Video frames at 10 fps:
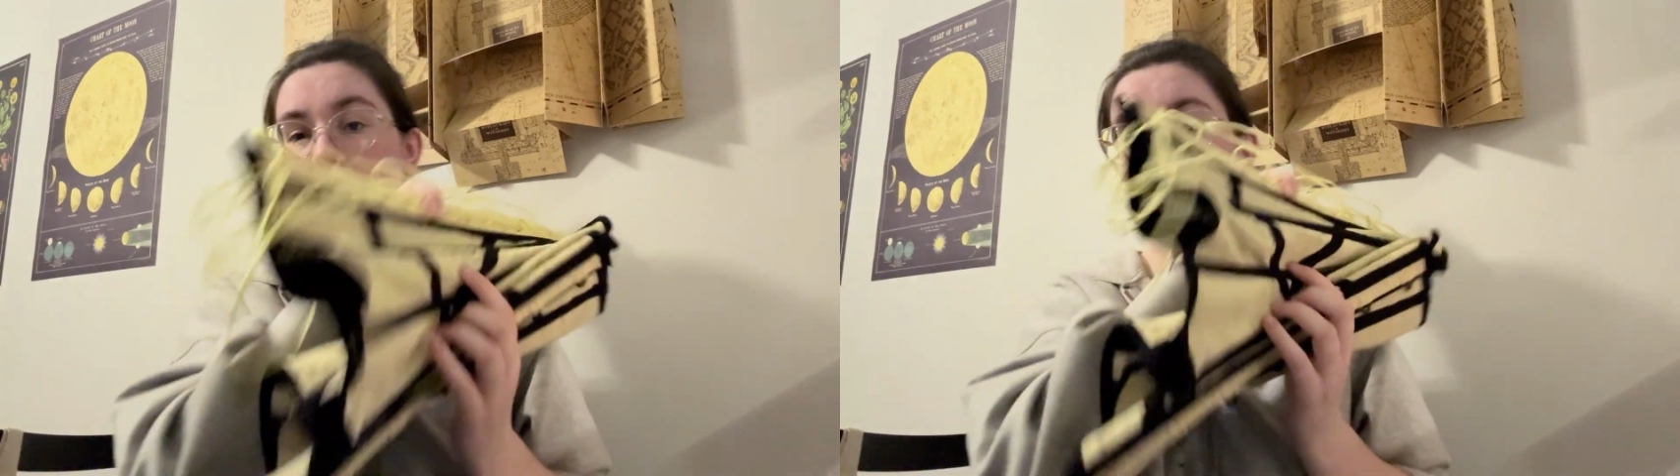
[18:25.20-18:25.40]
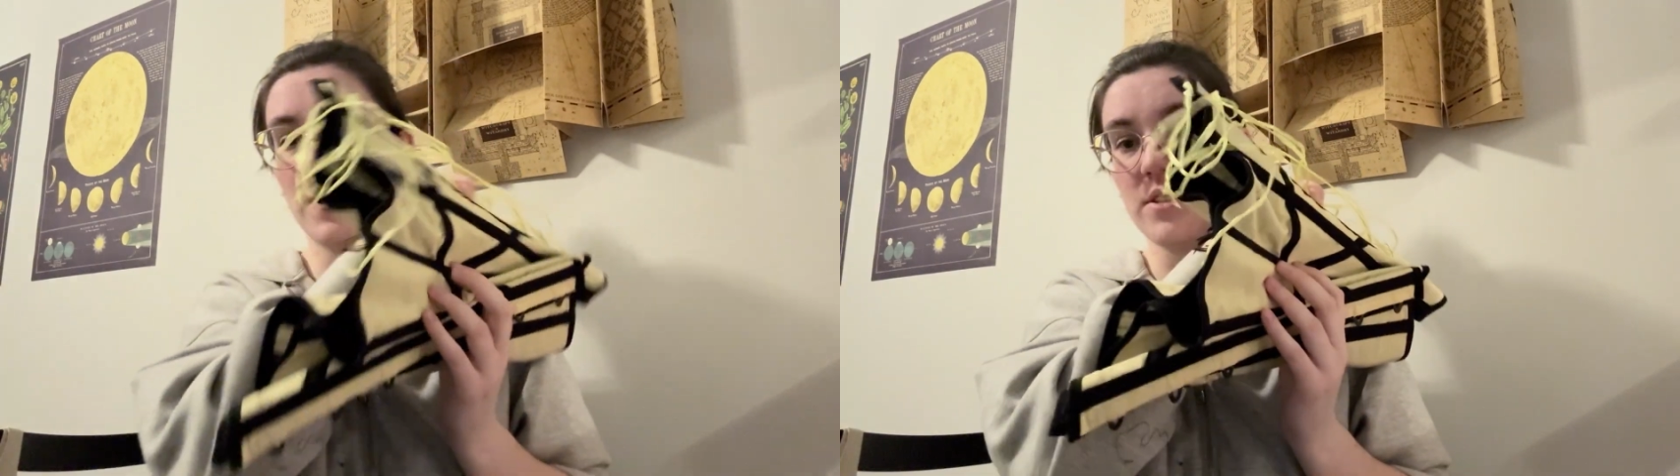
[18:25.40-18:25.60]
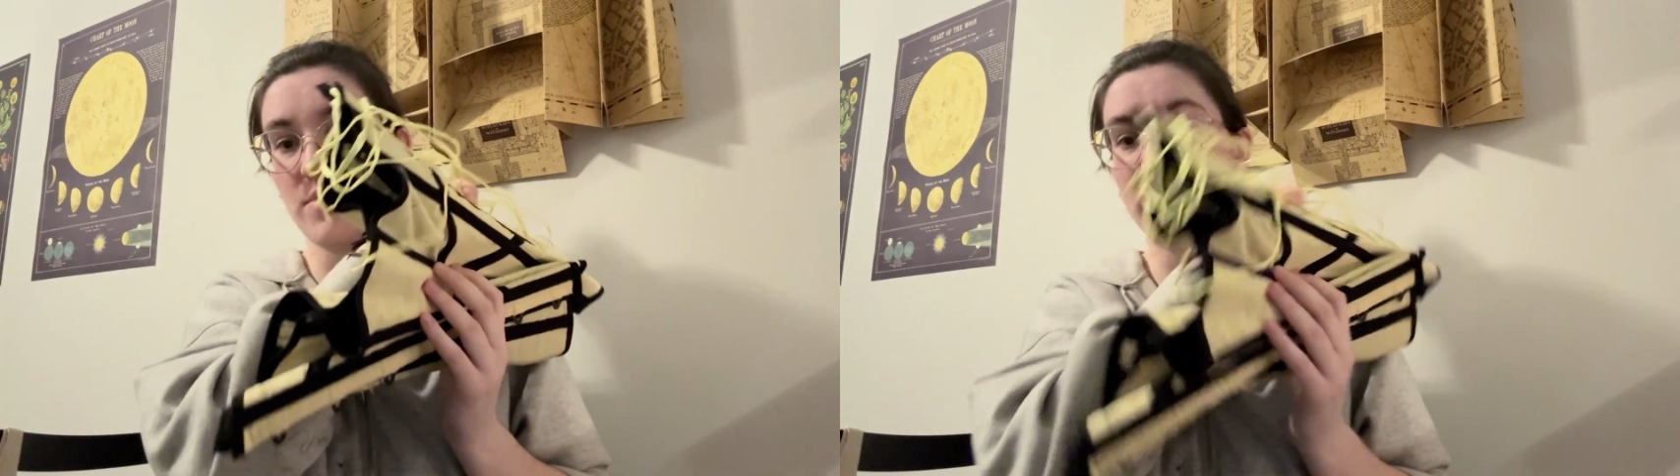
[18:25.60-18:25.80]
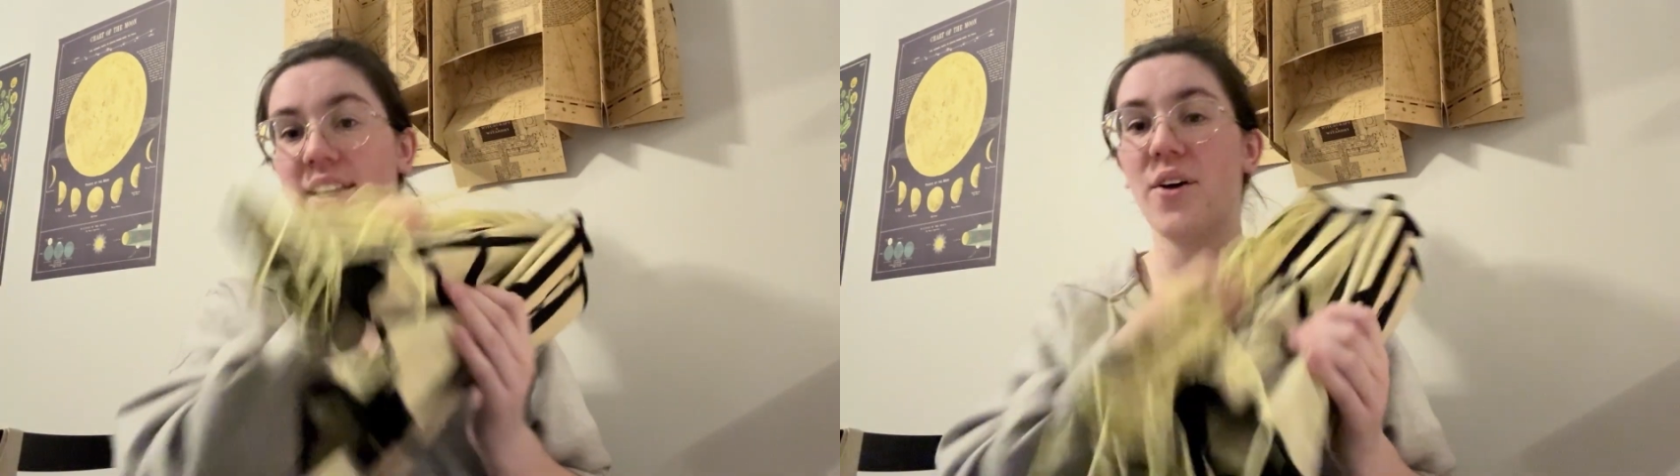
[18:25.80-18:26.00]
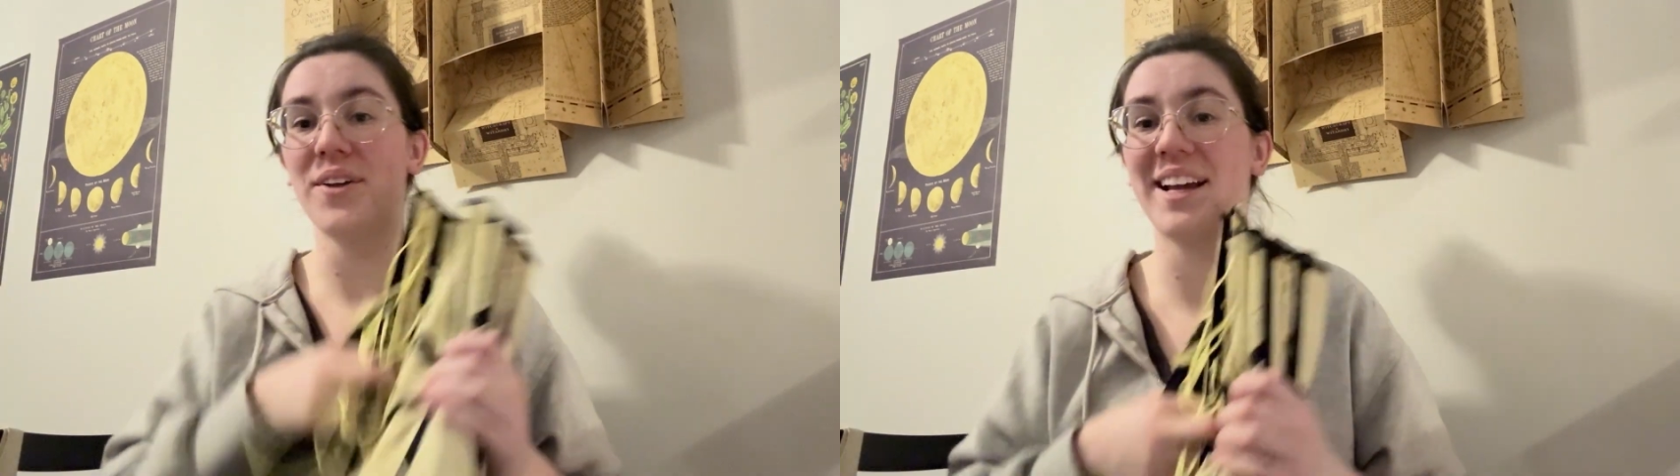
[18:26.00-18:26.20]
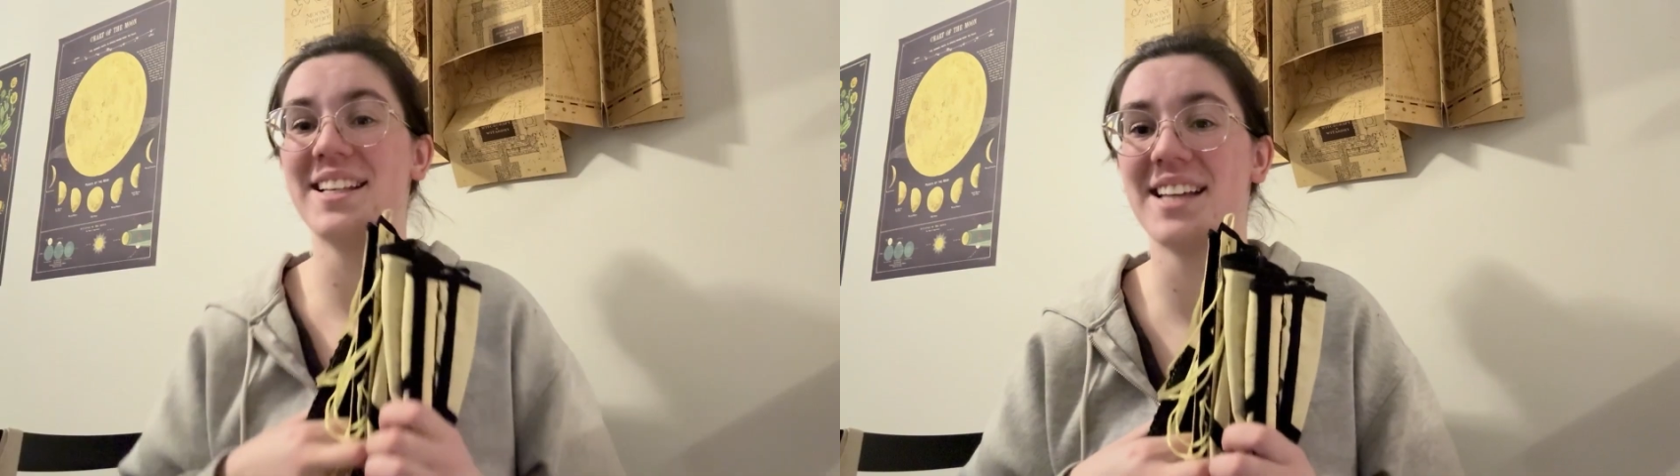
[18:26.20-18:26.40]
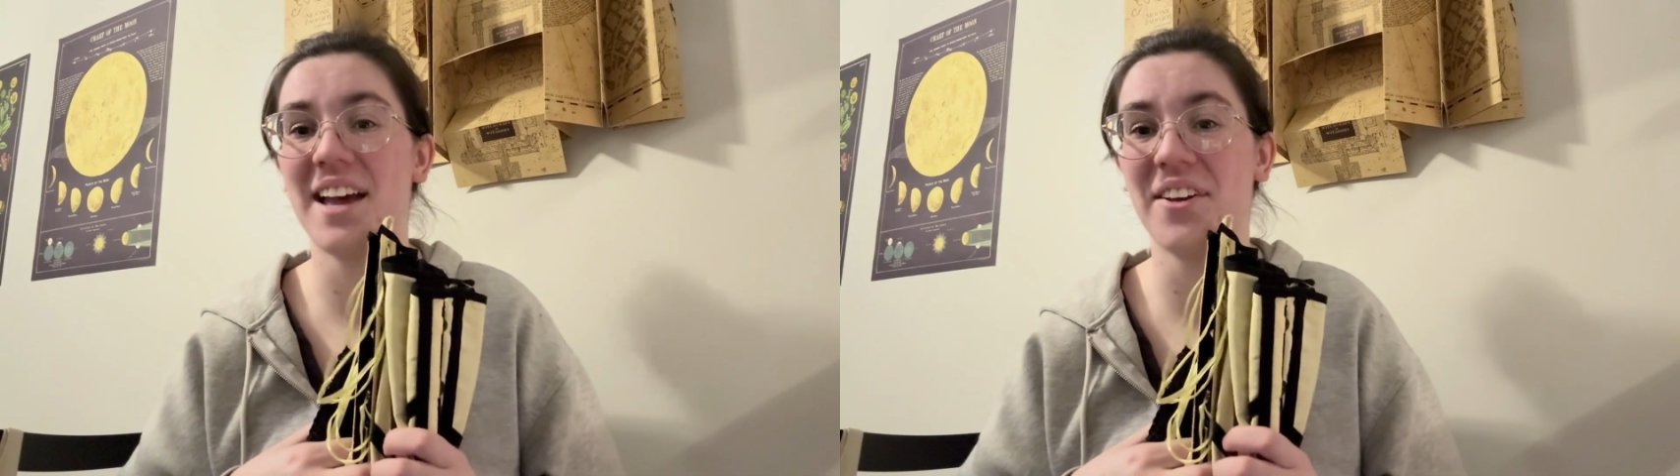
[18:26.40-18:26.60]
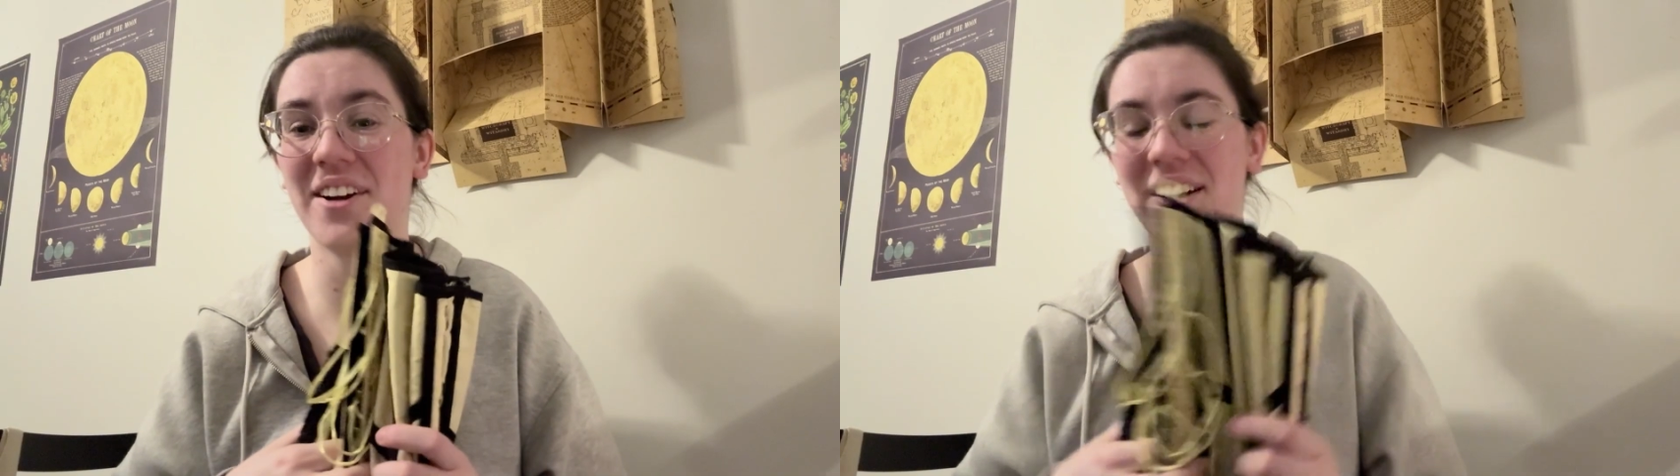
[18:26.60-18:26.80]
what's really holding it
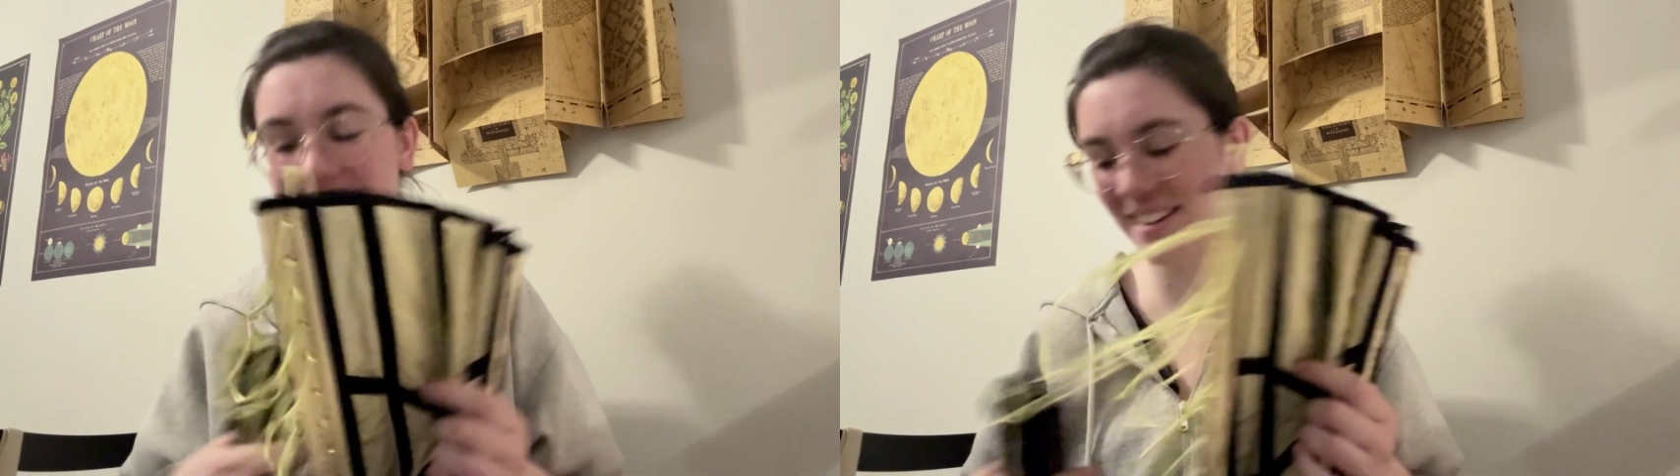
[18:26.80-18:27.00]
together.